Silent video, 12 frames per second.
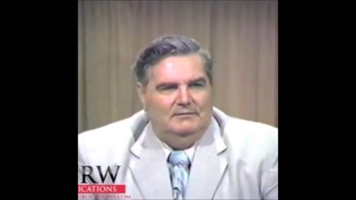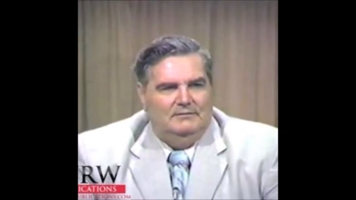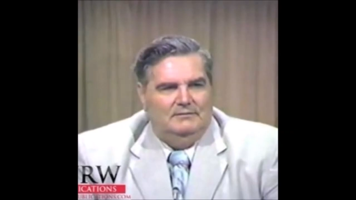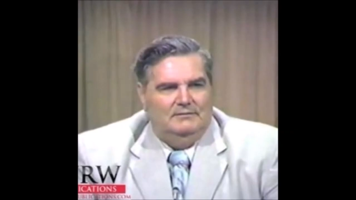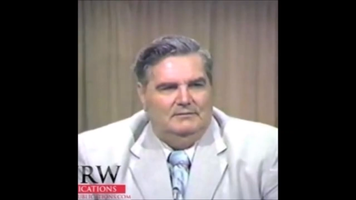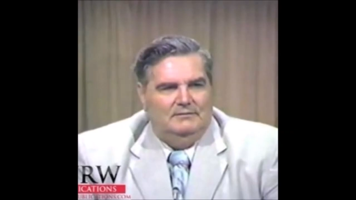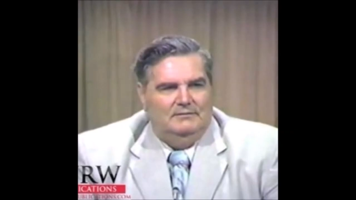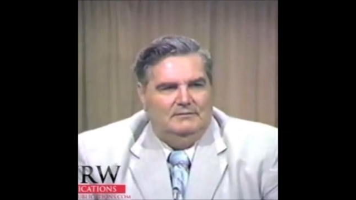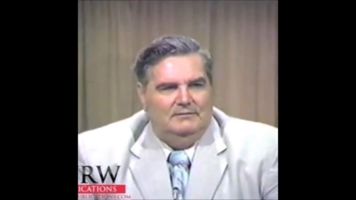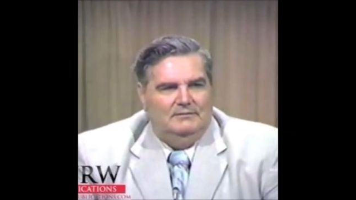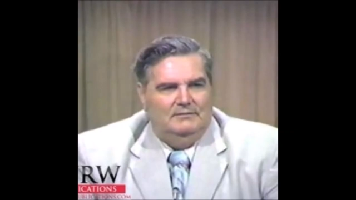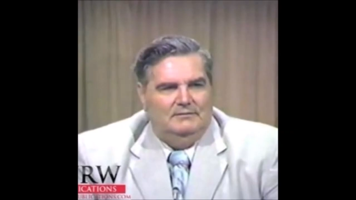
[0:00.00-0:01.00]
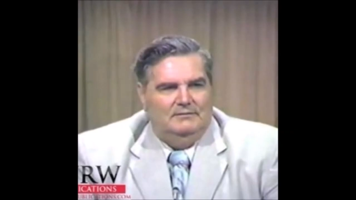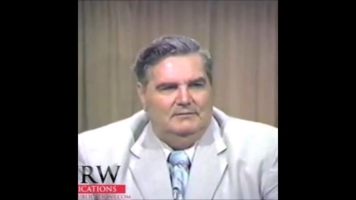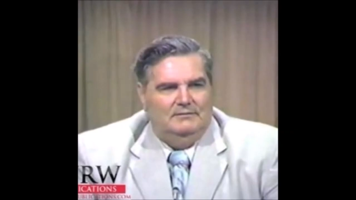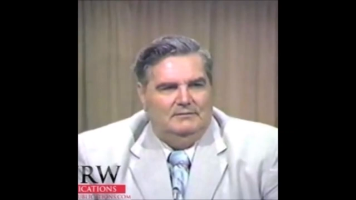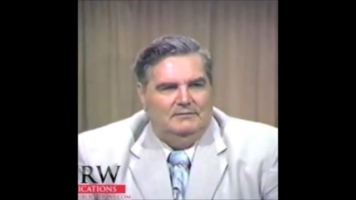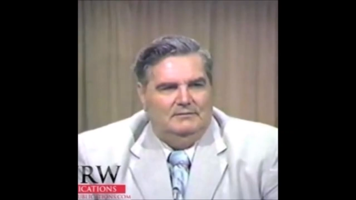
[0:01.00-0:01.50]

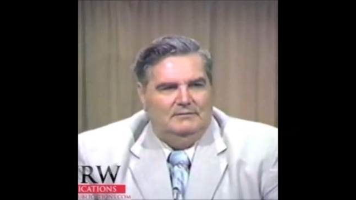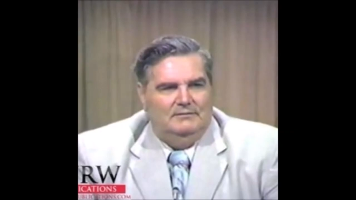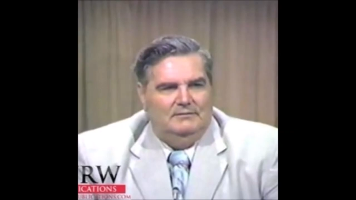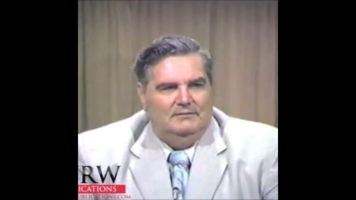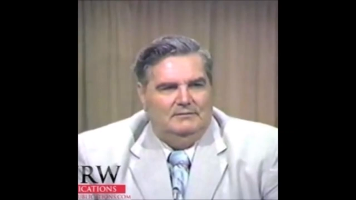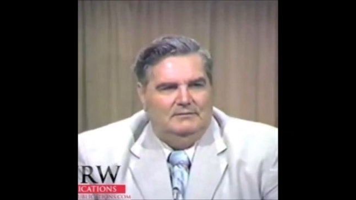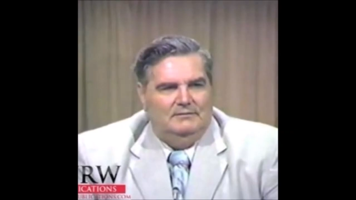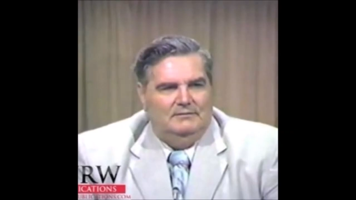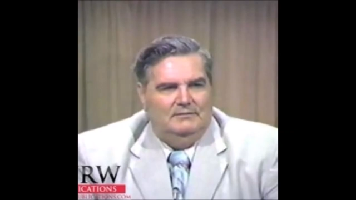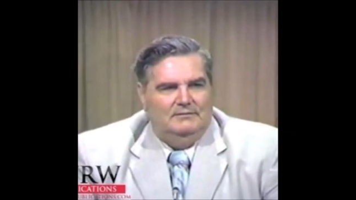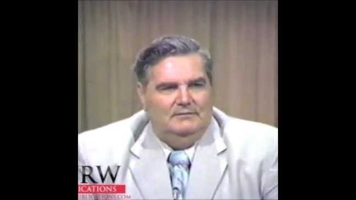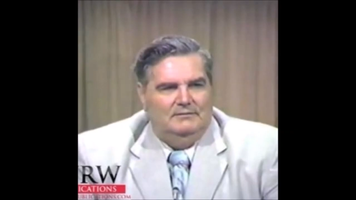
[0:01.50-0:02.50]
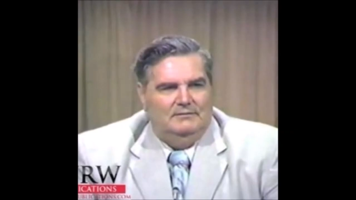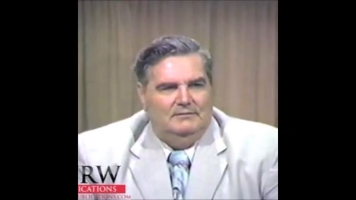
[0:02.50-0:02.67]
[no speech]